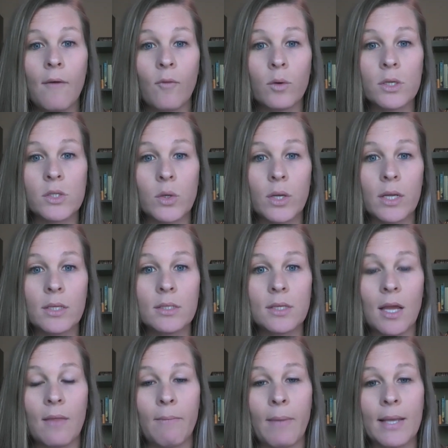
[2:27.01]
for students,
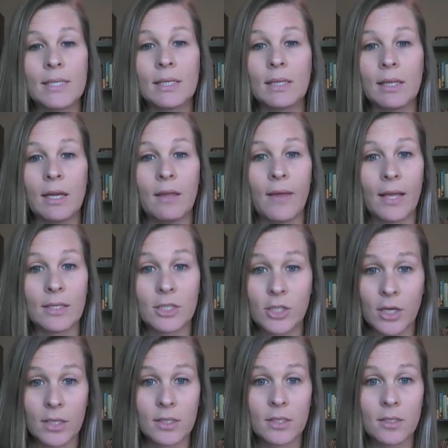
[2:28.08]
and basically that's
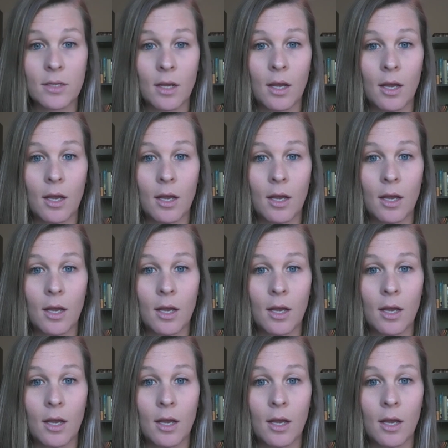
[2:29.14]
just